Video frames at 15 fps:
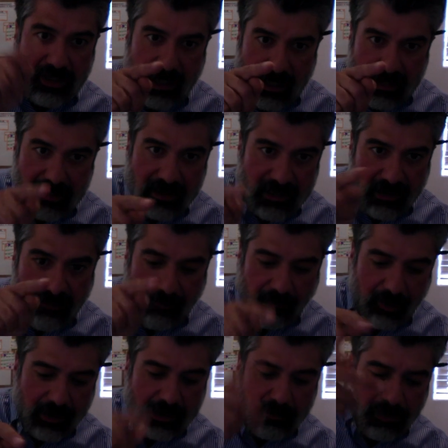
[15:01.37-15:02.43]
that is
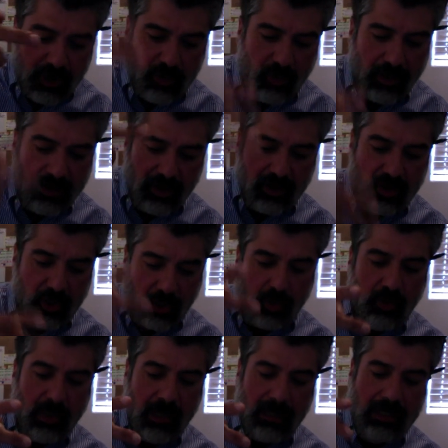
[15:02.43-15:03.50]
different between the two